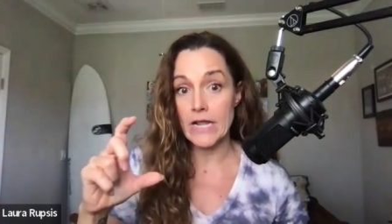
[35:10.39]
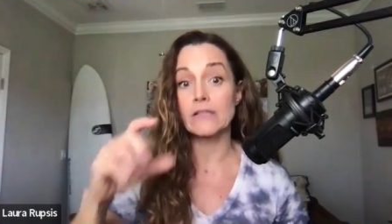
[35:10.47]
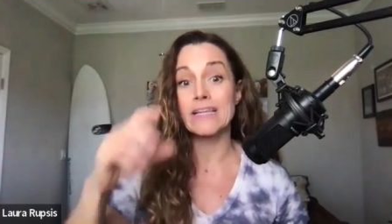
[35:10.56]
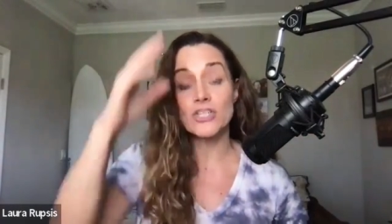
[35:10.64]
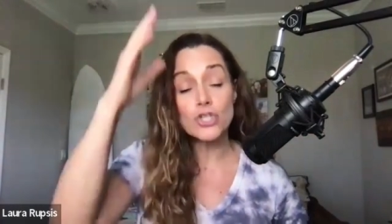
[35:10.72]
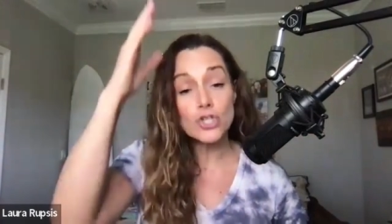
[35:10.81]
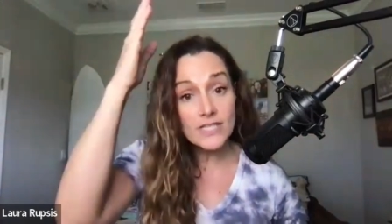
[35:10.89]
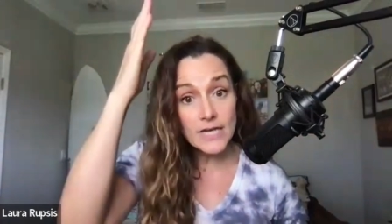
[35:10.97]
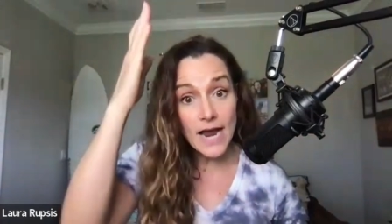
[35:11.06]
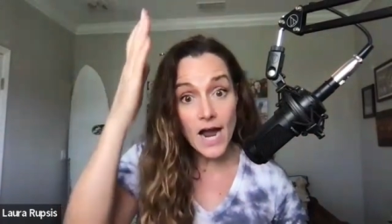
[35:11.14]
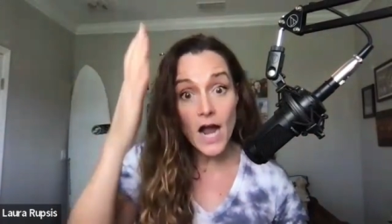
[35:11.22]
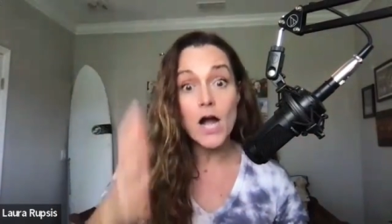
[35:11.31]
Like just
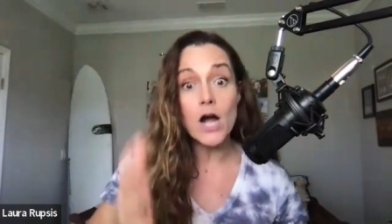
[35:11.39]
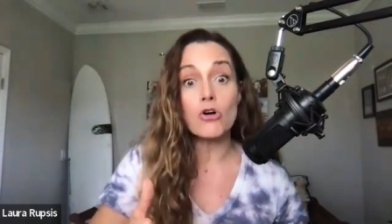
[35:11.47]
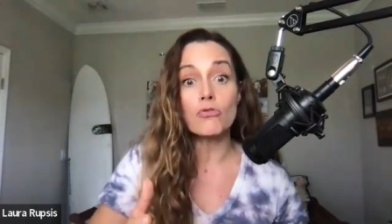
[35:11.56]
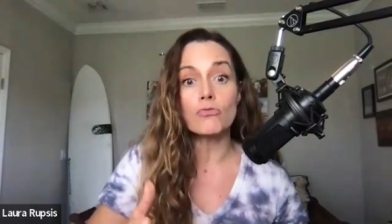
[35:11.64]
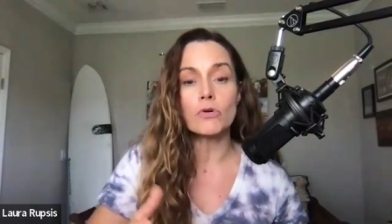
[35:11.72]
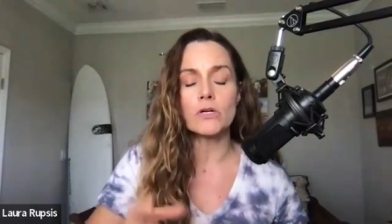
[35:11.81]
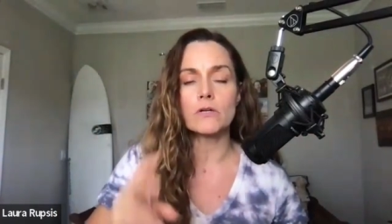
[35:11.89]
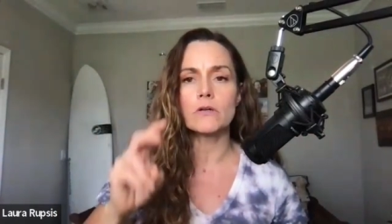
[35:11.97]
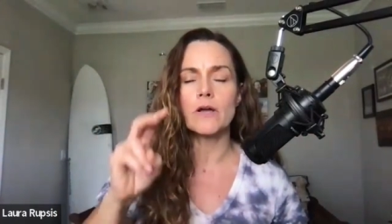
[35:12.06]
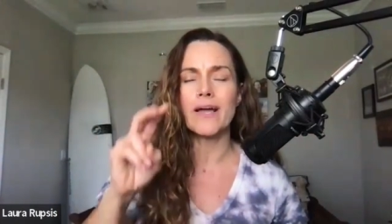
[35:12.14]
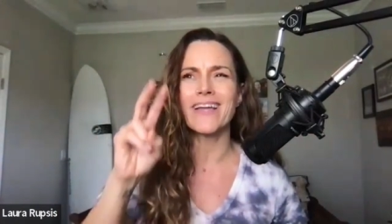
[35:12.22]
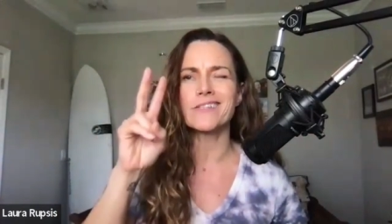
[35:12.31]
how
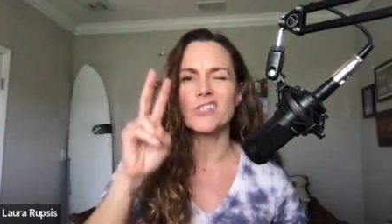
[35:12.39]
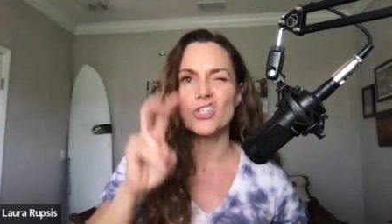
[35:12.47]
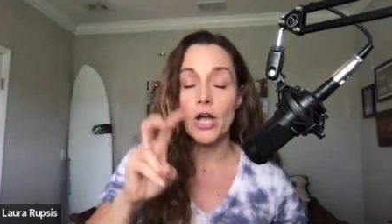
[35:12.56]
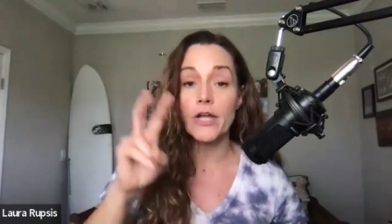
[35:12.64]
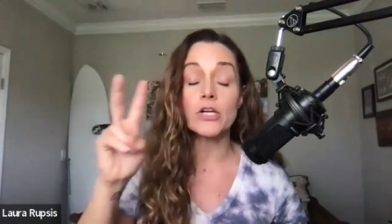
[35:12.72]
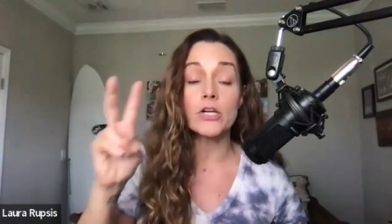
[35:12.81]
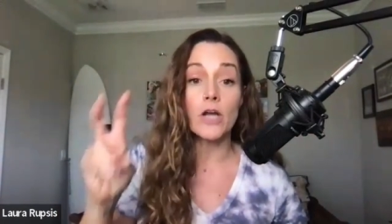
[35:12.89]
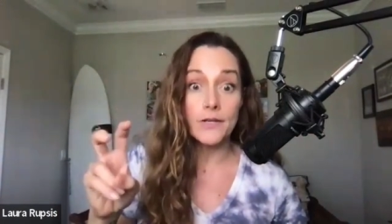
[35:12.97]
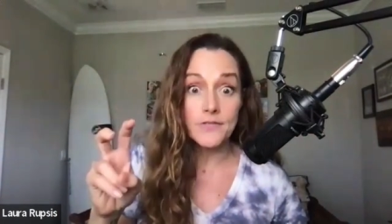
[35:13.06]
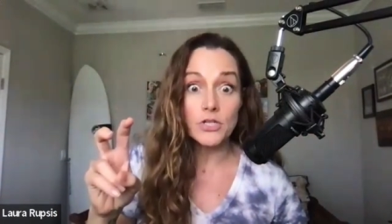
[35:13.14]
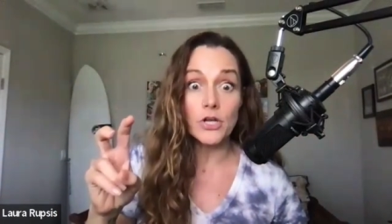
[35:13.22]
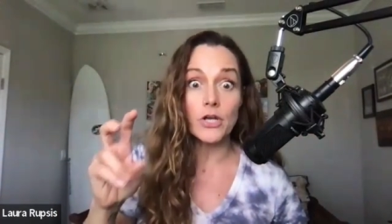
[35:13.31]
I guess,
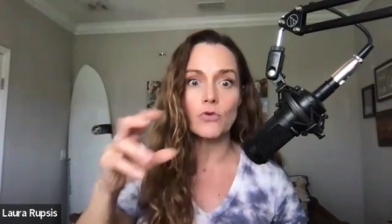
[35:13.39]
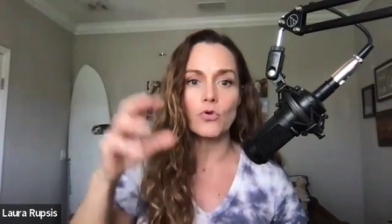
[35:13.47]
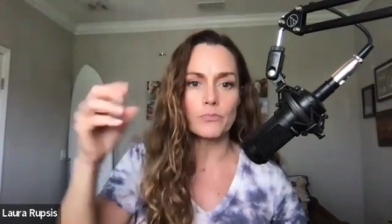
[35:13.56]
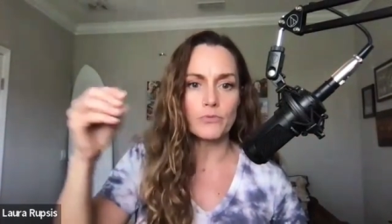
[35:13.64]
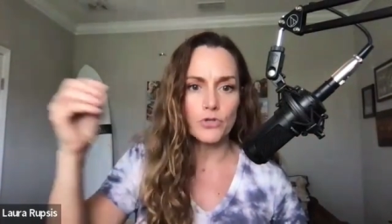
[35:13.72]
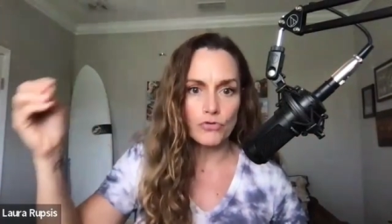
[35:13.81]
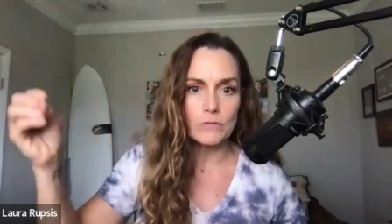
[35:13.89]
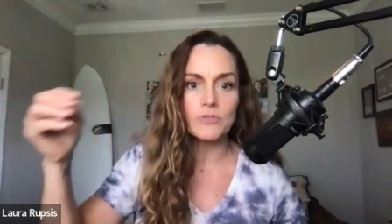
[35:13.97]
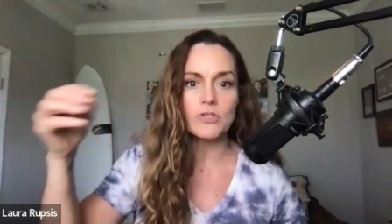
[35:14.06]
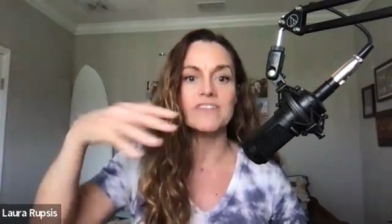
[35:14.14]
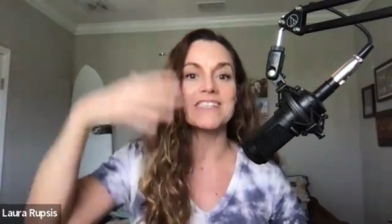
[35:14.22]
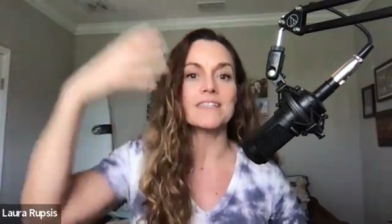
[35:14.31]
diagnostic or
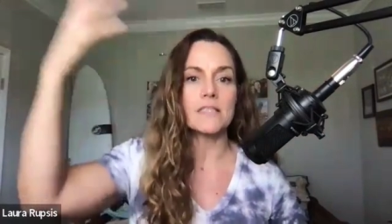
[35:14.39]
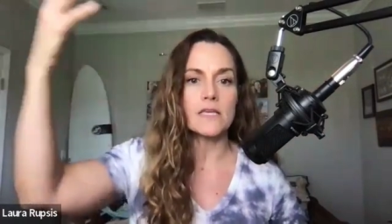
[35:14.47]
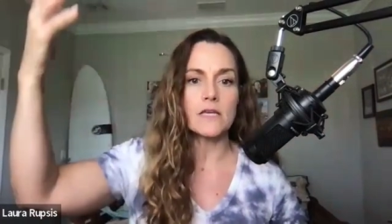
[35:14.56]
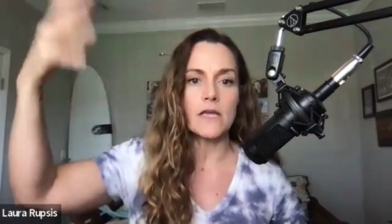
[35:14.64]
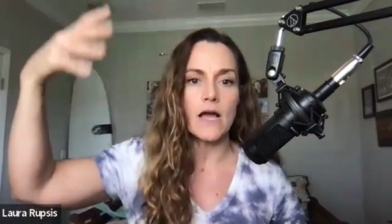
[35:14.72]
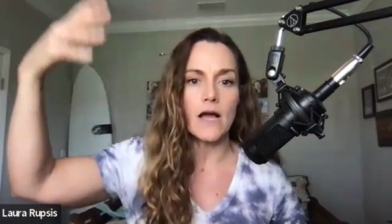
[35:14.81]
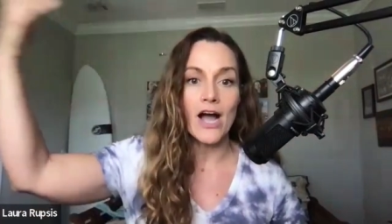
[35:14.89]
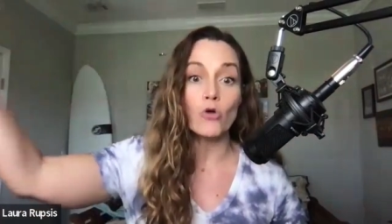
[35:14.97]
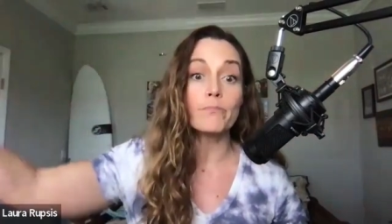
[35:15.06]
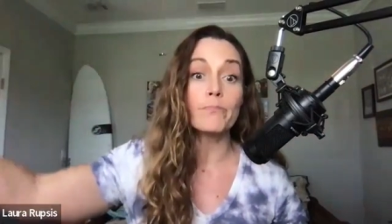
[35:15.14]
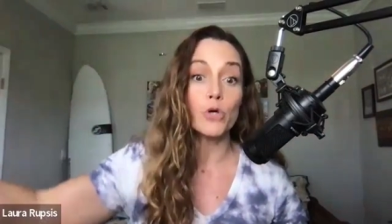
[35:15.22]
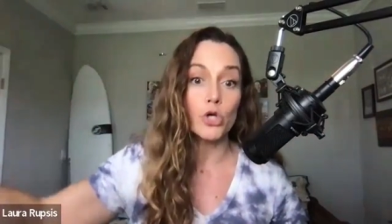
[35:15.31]
prescriptive is the
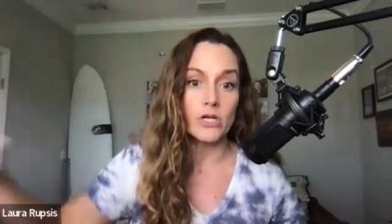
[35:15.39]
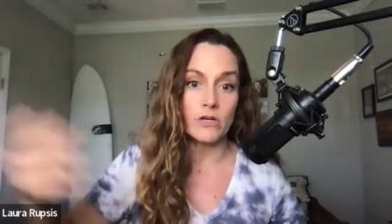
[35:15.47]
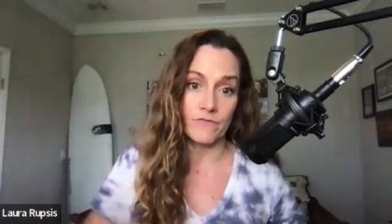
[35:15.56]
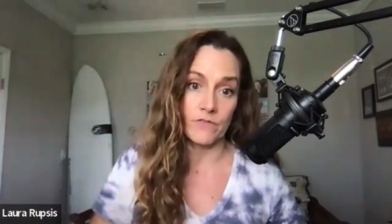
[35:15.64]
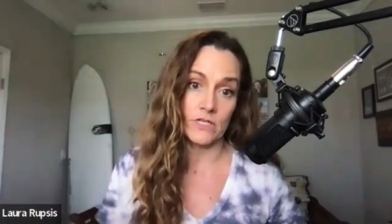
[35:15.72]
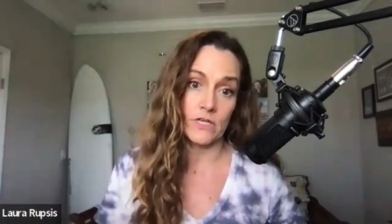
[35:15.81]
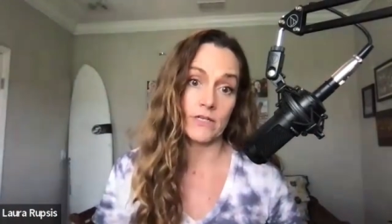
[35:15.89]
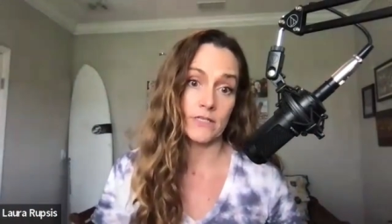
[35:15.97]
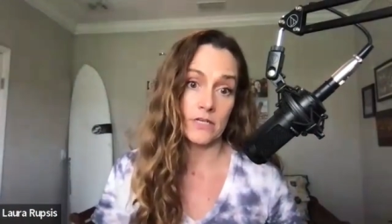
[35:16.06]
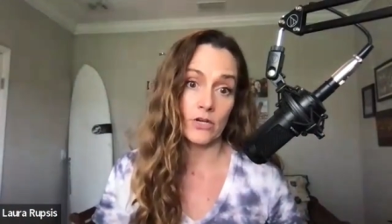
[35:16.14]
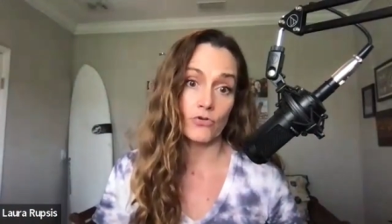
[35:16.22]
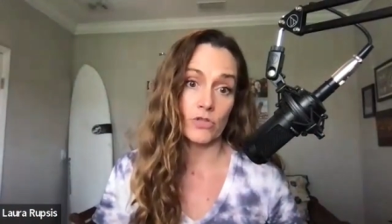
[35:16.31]
output of the
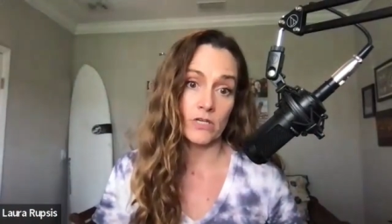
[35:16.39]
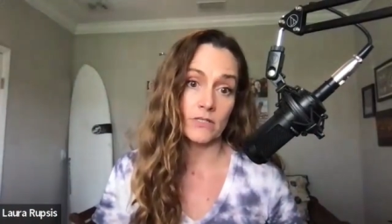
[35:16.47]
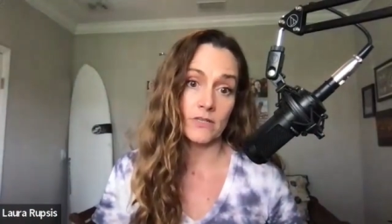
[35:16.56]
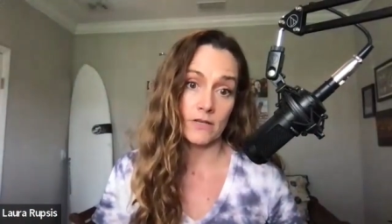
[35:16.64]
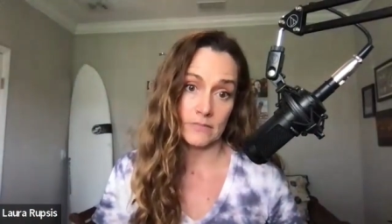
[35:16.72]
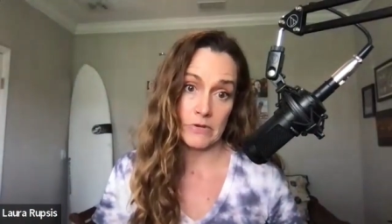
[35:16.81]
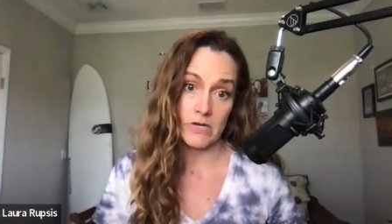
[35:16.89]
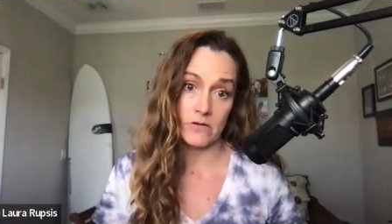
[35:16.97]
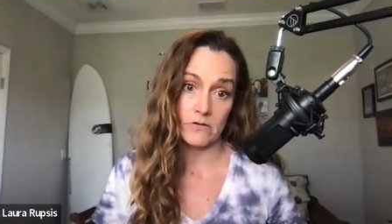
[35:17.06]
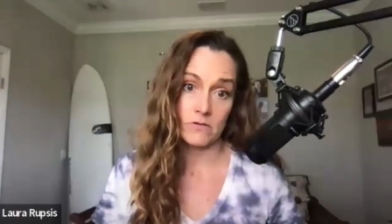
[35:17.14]
testing or the assessment?